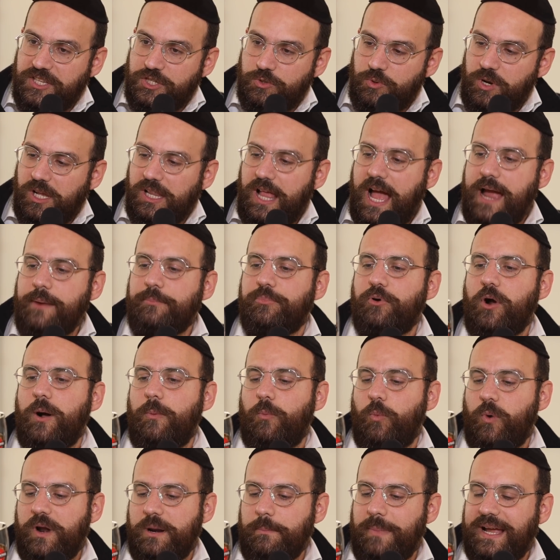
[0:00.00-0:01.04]
Israel, I
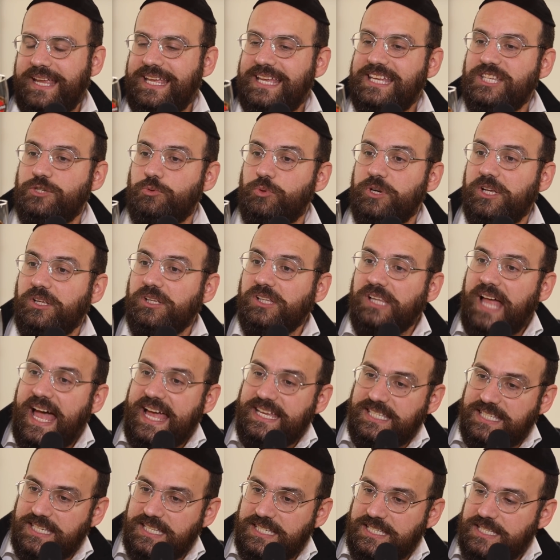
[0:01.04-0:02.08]
brought one of my Israel
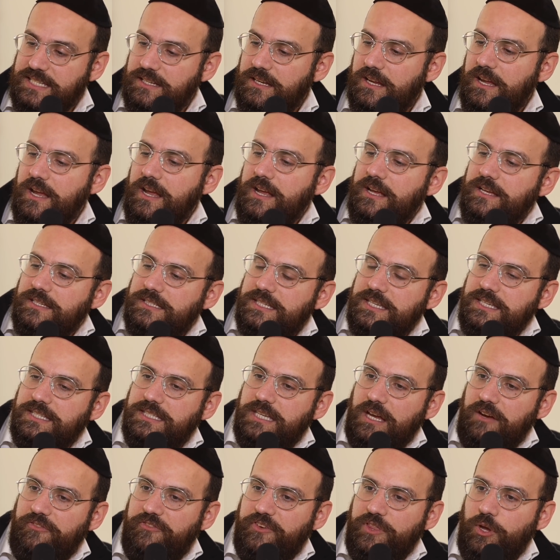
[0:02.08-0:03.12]
glasses. This
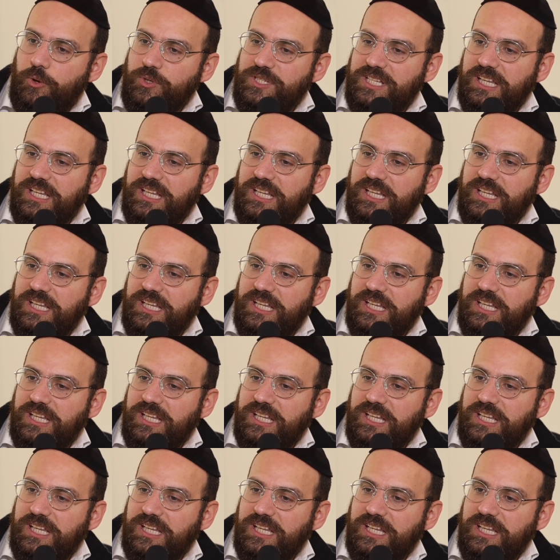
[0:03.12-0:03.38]
is for those